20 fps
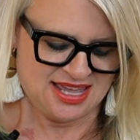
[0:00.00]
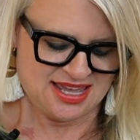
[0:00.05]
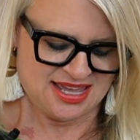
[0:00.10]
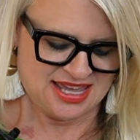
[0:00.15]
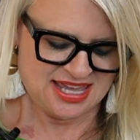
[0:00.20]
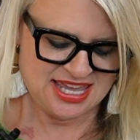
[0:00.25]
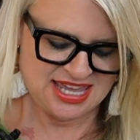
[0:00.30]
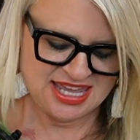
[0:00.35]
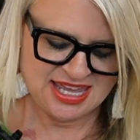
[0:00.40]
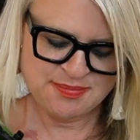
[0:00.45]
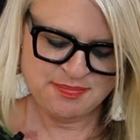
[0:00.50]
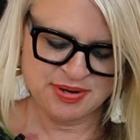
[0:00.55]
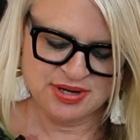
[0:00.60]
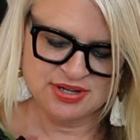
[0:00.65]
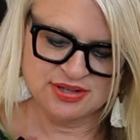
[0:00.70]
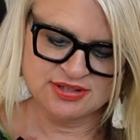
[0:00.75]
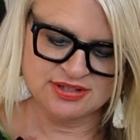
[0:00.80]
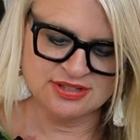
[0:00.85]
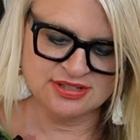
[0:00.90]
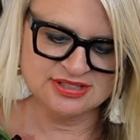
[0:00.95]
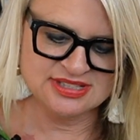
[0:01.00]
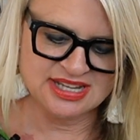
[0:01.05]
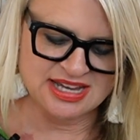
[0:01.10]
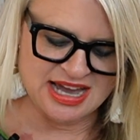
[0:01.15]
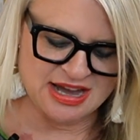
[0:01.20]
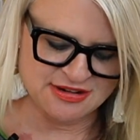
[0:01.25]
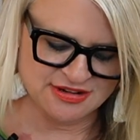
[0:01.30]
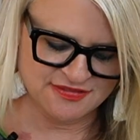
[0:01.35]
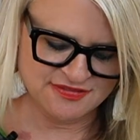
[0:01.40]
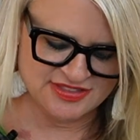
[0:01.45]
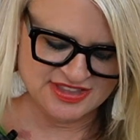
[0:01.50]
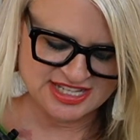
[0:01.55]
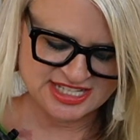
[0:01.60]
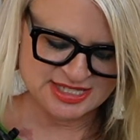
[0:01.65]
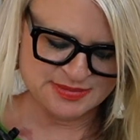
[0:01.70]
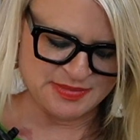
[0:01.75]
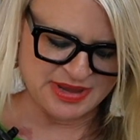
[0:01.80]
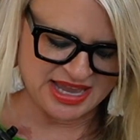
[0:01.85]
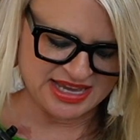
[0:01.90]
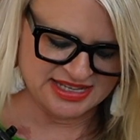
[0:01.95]
he pulled out of
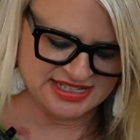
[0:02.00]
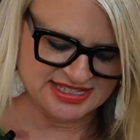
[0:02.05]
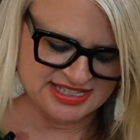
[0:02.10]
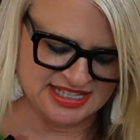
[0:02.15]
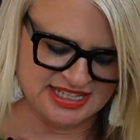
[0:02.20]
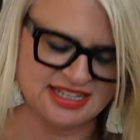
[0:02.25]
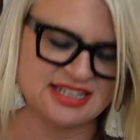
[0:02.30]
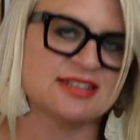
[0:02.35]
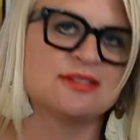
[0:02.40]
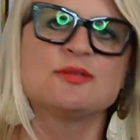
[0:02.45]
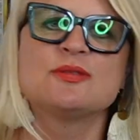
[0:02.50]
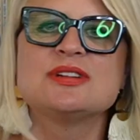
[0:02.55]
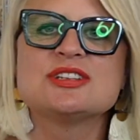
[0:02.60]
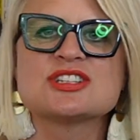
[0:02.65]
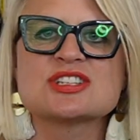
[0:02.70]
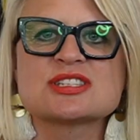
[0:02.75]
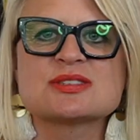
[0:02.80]
this magazine. I